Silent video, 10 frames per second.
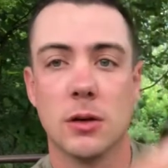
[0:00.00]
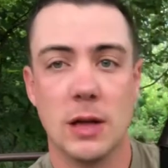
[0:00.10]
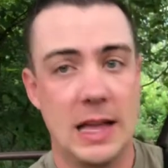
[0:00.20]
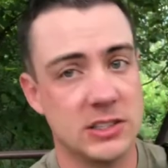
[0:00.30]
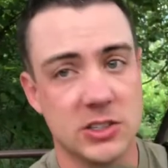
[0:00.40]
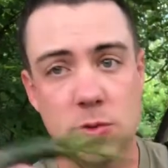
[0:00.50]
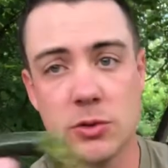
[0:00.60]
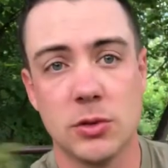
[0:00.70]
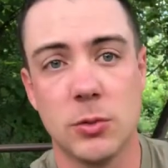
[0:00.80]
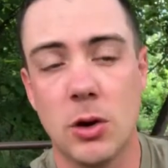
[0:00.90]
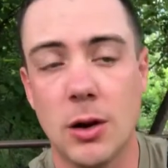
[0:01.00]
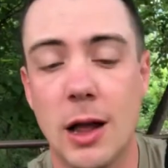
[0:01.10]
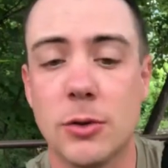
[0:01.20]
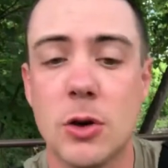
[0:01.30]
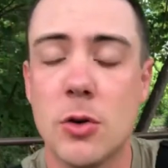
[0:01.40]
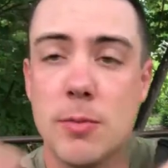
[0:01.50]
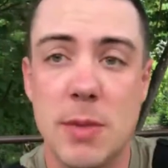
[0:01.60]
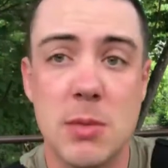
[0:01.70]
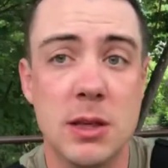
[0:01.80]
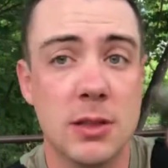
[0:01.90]
As that's going through the water, I don't know,
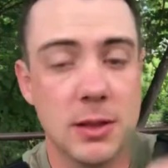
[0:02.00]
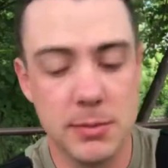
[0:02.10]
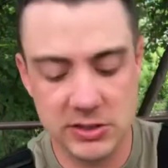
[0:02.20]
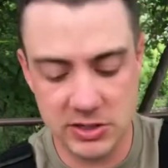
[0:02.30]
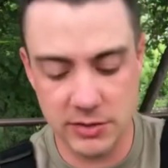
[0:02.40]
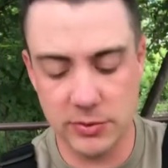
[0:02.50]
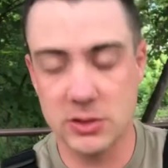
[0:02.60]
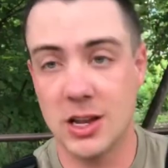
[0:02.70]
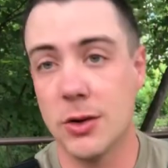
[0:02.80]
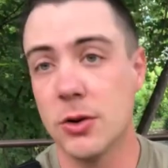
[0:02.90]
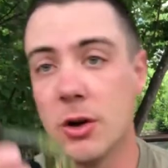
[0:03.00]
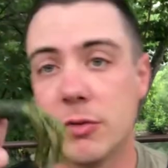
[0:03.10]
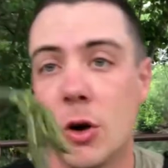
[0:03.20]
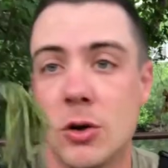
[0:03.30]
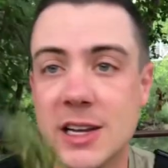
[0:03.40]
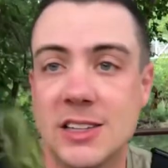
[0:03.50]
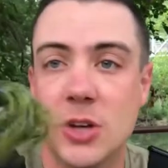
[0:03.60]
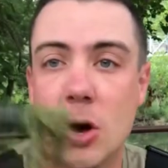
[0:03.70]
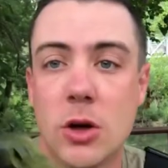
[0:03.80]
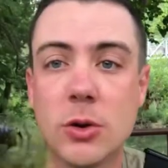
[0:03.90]
maybe that makes a difference. I don't know, I've caught a
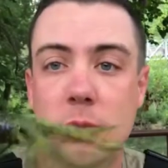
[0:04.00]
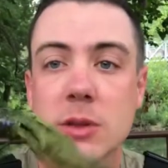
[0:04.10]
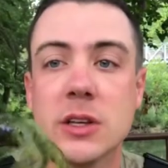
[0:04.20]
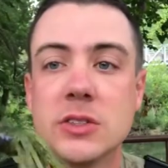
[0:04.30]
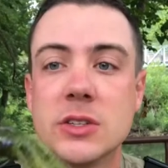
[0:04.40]
ton on this.